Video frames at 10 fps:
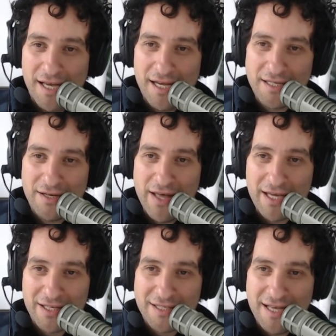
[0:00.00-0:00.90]
and all
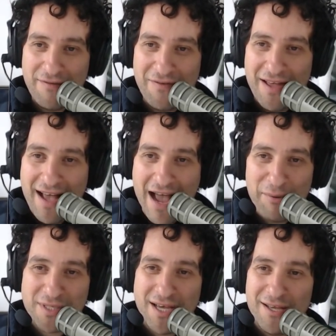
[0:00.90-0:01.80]
that good stuff.
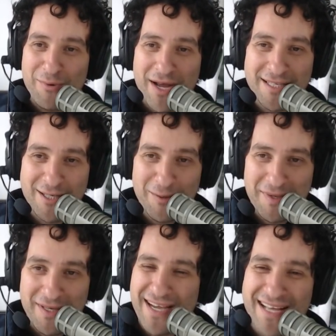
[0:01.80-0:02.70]
I would tell you what I do,
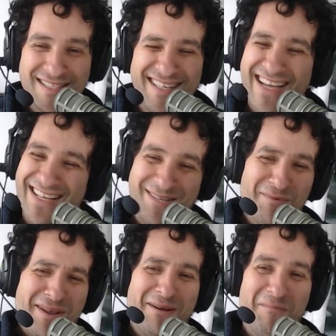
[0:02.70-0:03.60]
but you guys
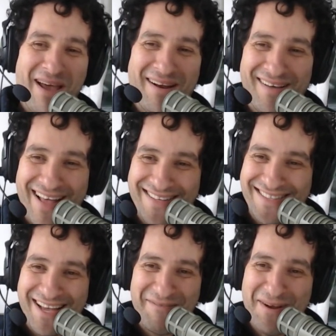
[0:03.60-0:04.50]
don't want to hear about about all that
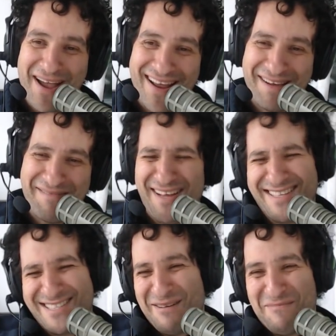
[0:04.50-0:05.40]
stuff, right? I mean,
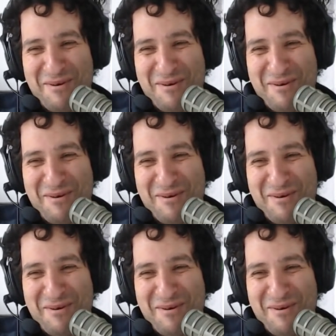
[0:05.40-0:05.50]
it's so